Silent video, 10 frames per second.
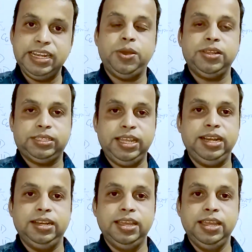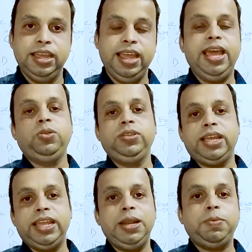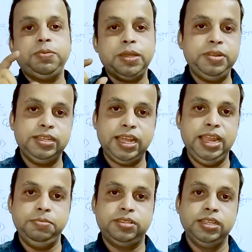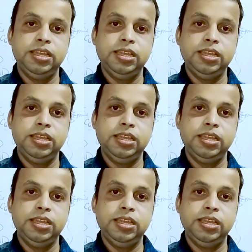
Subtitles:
our cell, and with the help of some enzymes,